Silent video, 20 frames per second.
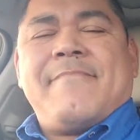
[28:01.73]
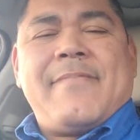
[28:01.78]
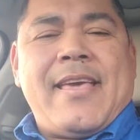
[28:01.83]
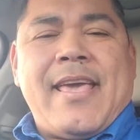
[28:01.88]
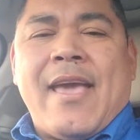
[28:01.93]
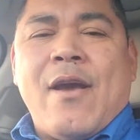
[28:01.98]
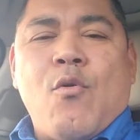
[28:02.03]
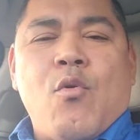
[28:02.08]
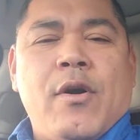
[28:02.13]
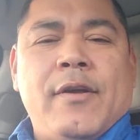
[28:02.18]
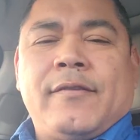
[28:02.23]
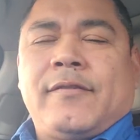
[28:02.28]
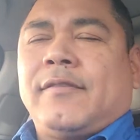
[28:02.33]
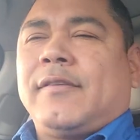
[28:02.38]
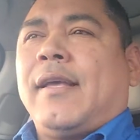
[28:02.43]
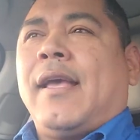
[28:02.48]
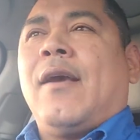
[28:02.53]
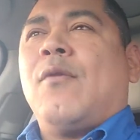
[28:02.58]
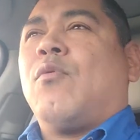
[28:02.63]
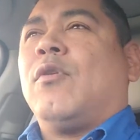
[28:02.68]
it
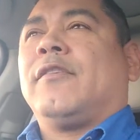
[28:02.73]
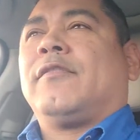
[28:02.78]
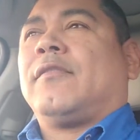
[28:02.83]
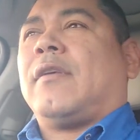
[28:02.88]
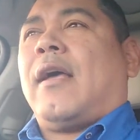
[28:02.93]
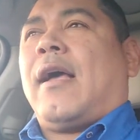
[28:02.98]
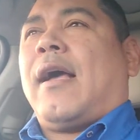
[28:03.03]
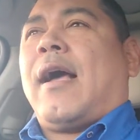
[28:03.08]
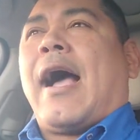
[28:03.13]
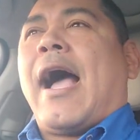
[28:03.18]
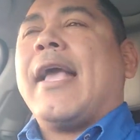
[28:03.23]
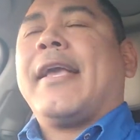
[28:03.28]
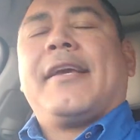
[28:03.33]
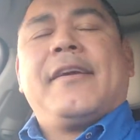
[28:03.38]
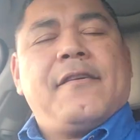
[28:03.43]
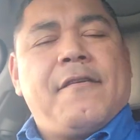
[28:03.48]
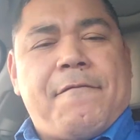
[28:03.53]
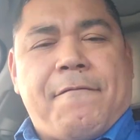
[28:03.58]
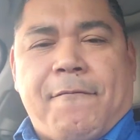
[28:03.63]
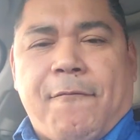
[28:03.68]
was I
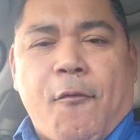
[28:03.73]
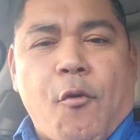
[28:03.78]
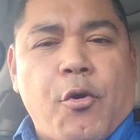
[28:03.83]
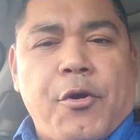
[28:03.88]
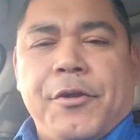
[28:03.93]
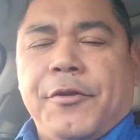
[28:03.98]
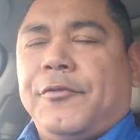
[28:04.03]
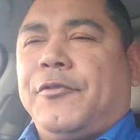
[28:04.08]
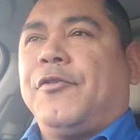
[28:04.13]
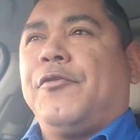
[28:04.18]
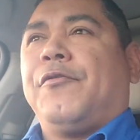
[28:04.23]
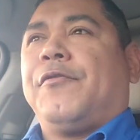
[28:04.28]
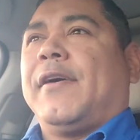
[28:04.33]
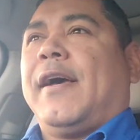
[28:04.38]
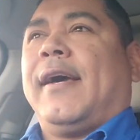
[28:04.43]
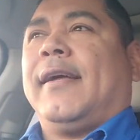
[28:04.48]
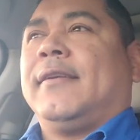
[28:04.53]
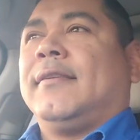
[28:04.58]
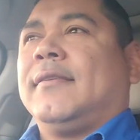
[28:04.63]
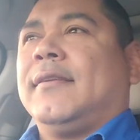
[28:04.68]
can afford to do
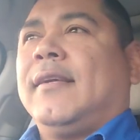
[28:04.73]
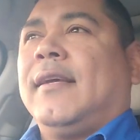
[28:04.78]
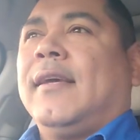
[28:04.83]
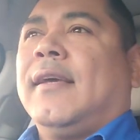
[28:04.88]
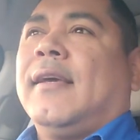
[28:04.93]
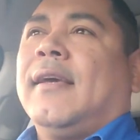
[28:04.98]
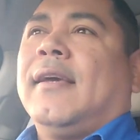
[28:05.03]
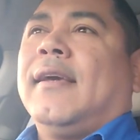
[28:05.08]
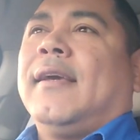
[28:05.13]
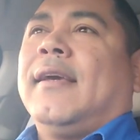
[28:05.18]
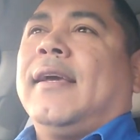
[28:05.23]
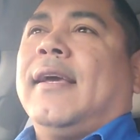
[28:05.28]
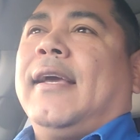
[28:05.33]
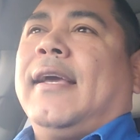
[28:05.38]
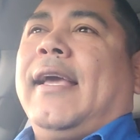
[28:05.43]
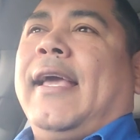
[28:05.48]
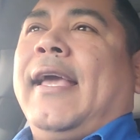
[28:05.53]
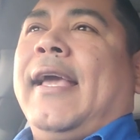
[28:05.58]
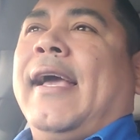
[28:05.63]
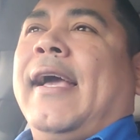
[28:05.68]
that.
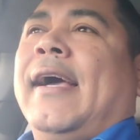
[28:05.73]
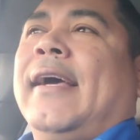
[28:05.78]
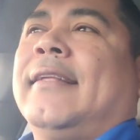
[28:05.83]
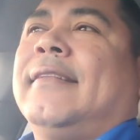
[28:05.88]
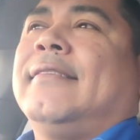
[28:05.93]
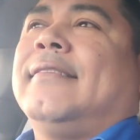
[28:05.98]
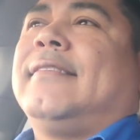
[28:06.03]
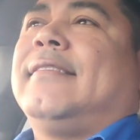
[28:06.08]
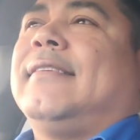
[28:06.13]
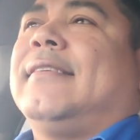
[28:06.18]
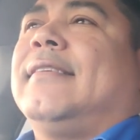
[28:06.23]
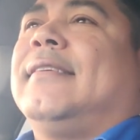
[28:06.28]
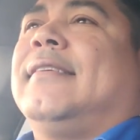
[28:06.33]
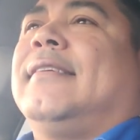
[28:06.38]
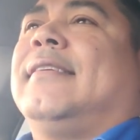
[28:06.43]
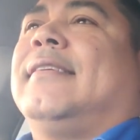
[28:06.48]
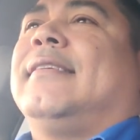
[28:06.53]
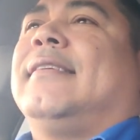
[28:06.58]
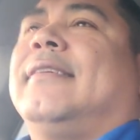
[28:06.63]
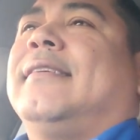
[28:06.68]
And
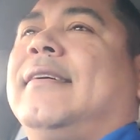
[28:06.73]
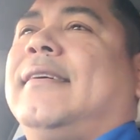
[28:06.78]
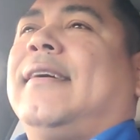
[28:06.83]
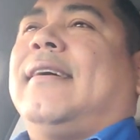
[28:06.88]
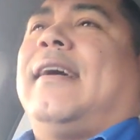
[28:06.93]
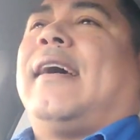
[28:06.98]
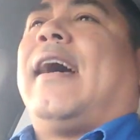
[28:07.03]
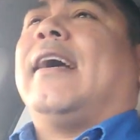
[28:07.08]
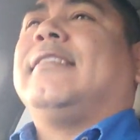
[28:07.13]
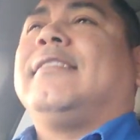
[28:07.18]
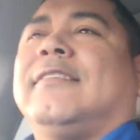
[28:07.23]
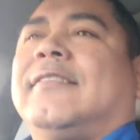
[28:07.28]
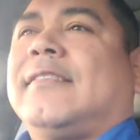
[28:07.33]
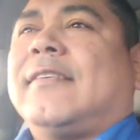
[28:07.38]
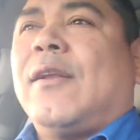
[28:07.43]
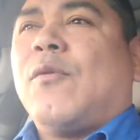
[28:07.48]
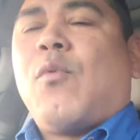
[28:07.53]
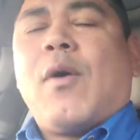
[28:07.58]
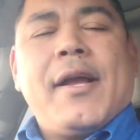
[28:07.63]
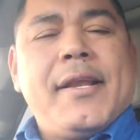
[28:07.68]
I just
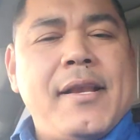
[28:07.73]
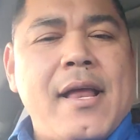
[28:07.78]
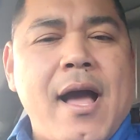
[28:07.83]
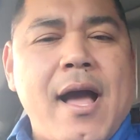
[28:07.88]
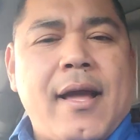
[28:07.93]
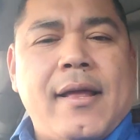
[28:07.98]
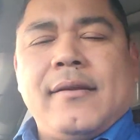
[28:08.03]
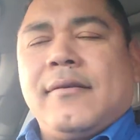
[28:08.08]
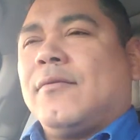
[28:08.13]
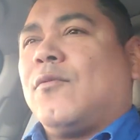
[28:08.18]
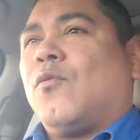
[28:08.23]
said, why not?